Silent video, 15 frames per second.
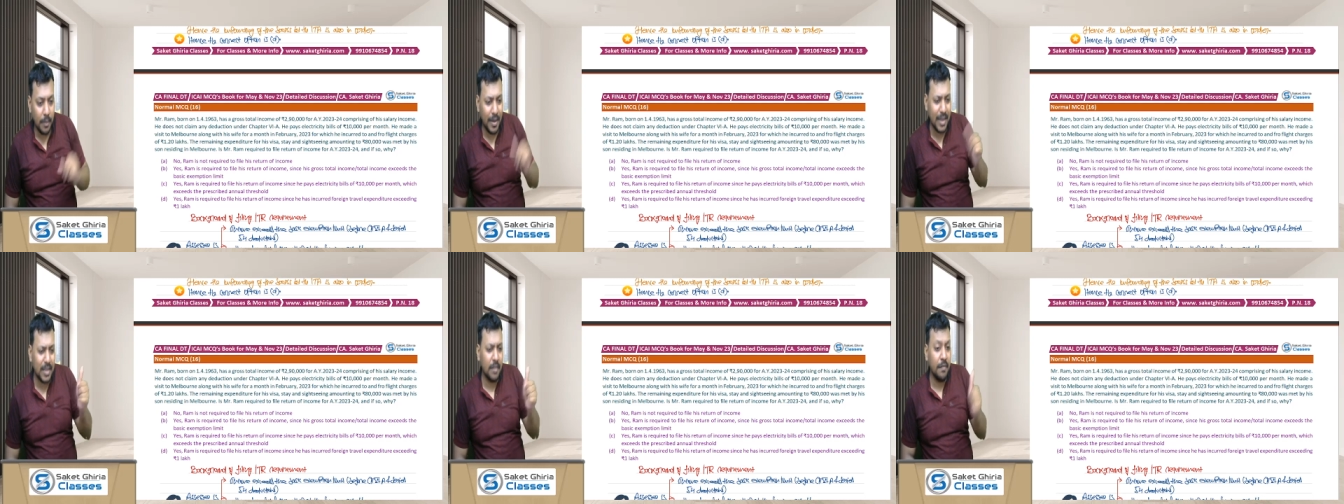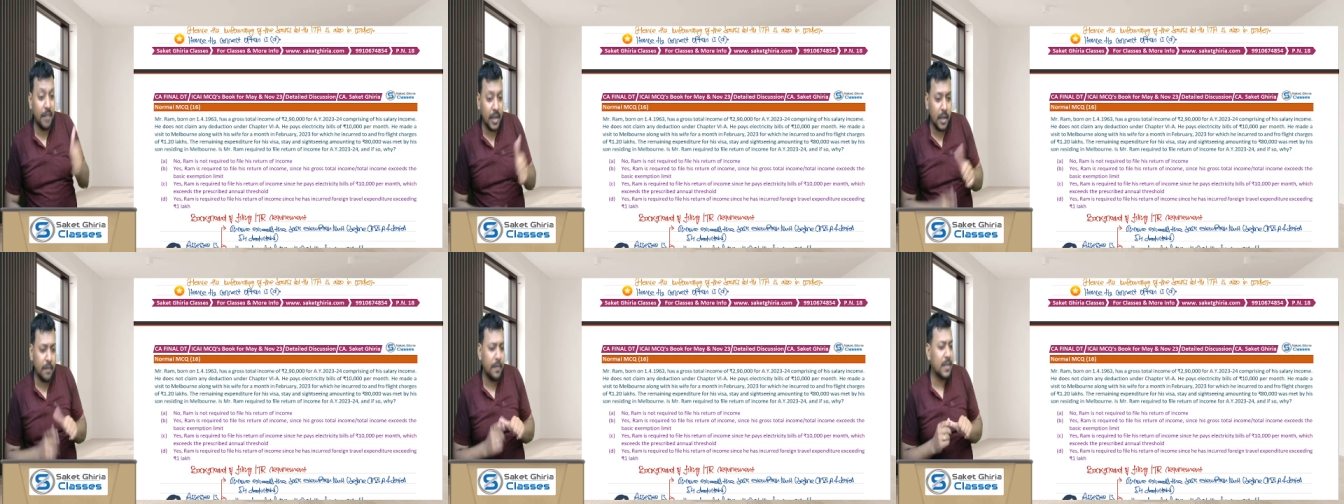And the
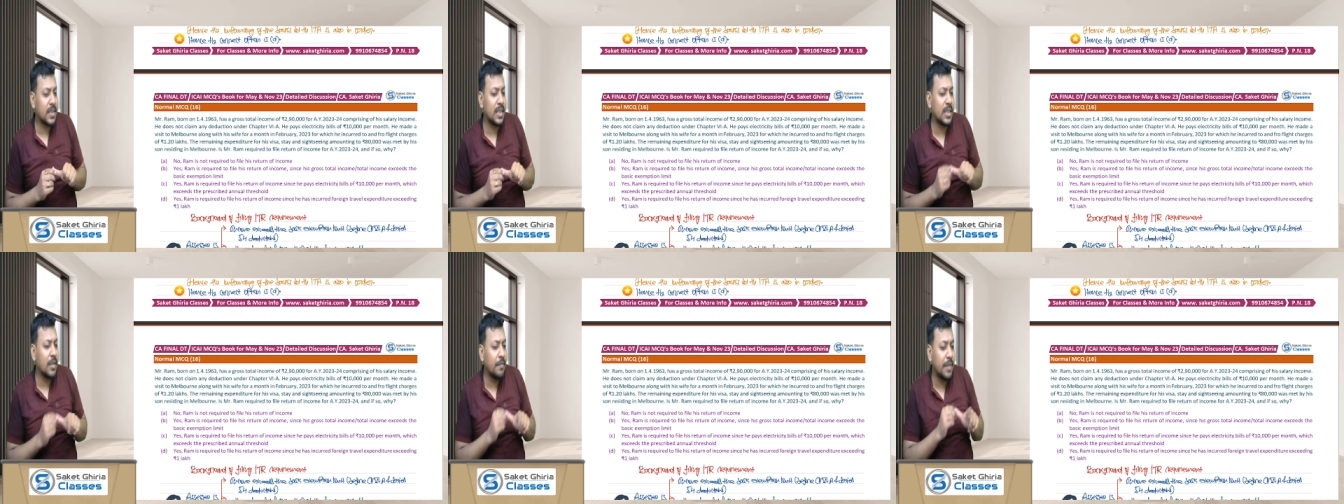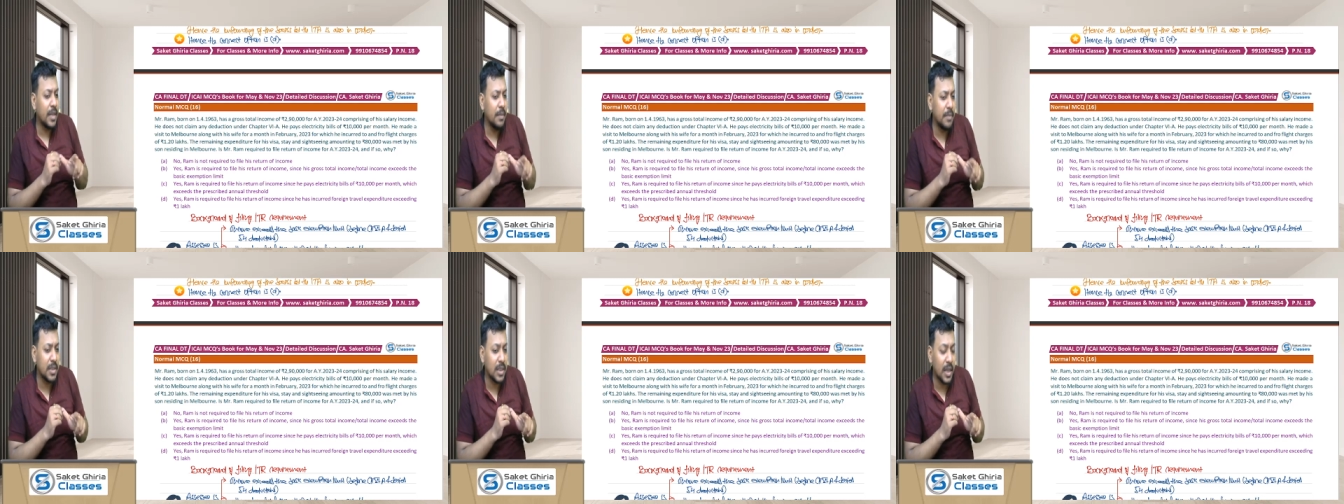very first and the very
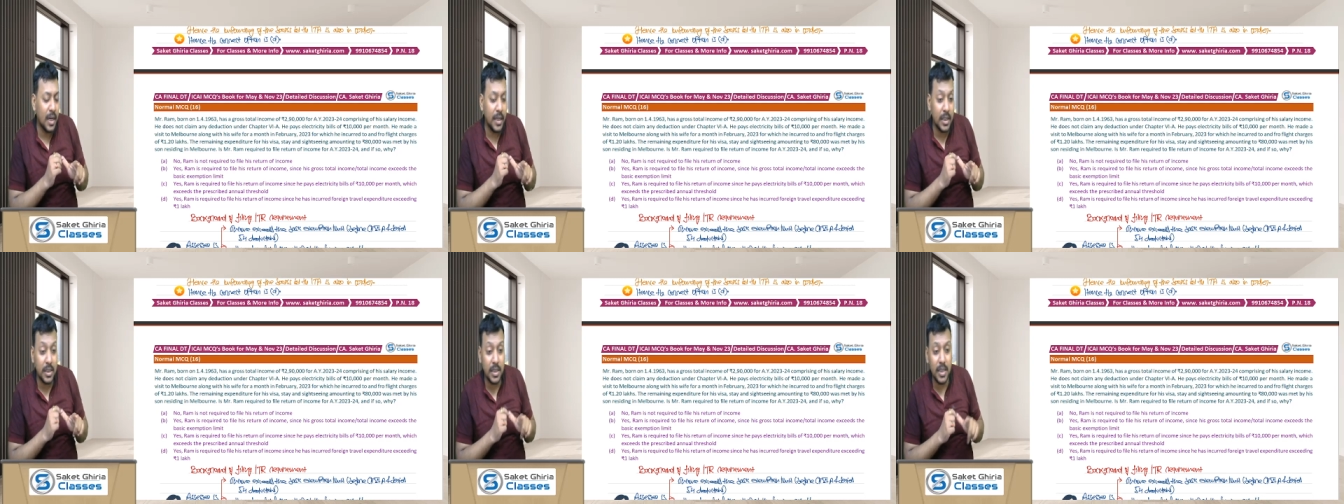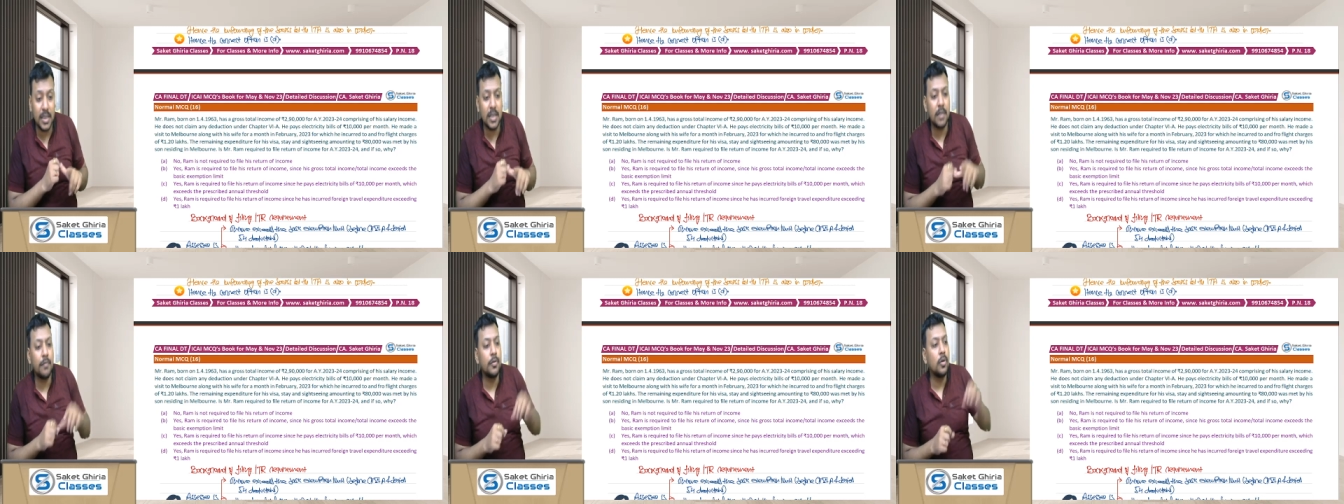basic condition is
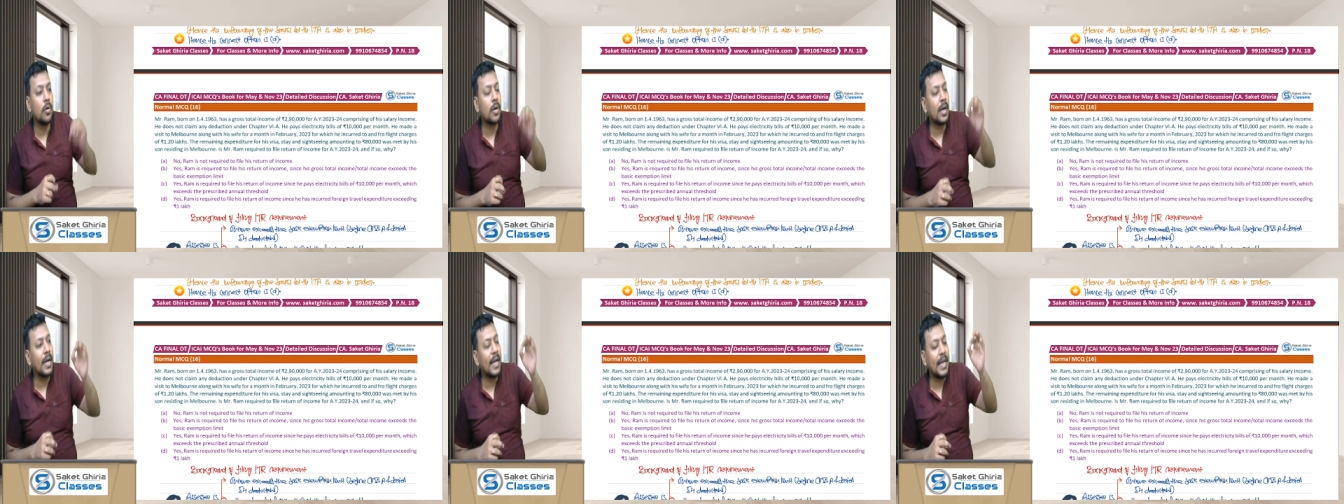if your